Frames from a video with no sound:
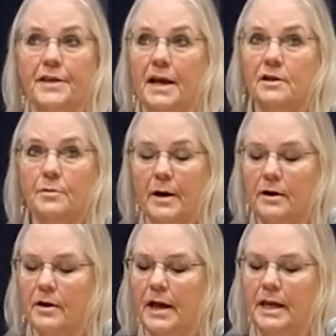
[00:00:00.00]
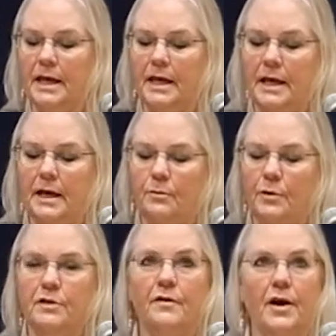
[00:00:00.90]
science writer, and he
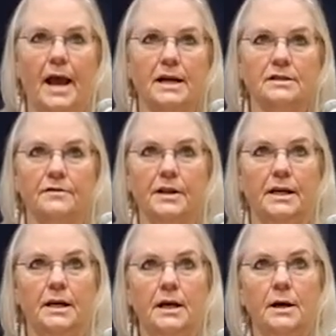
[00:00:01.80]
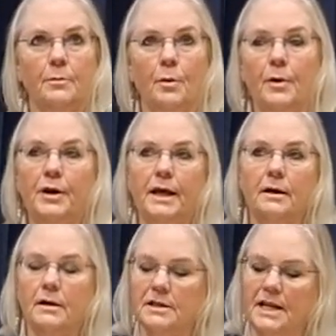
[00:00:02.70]
was very actively
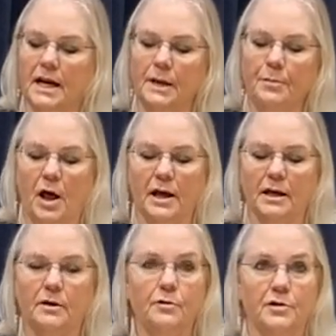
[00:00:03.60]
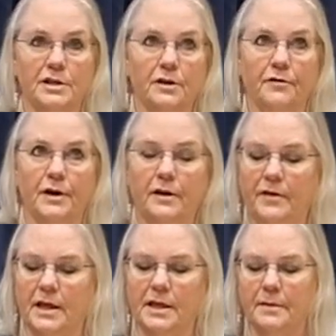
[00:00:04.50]
promoting Stanley Plotkin, who's a dear friend of
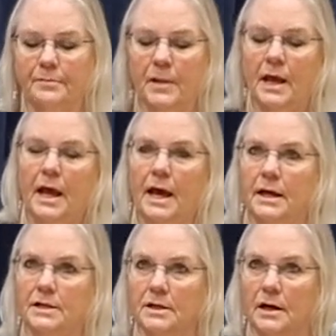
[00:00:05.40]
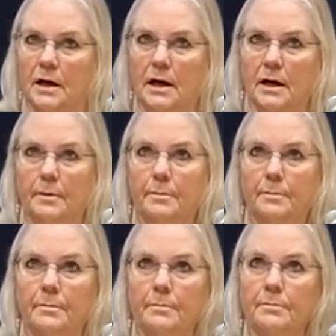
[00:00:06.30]
his, and
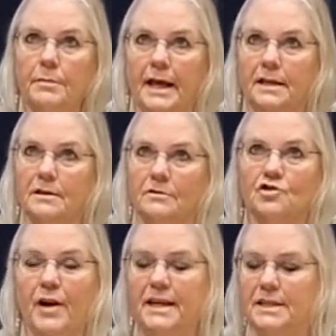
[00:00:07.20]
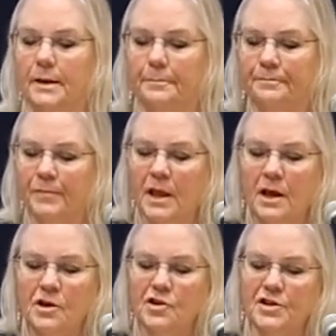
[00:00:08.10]
um, like trained him.
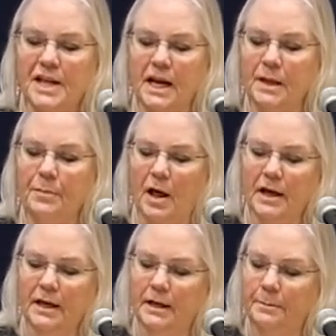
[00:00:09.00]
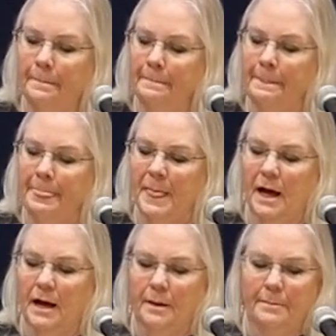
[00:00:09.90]
So Stanley Plotkin
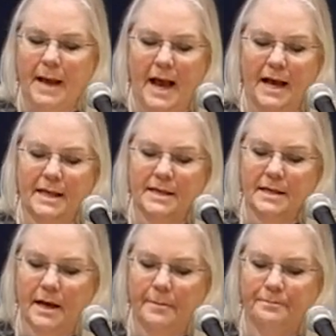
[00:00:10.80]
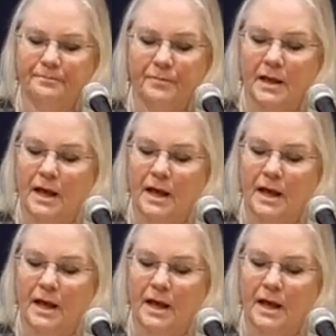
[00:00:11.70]
um, has... Um,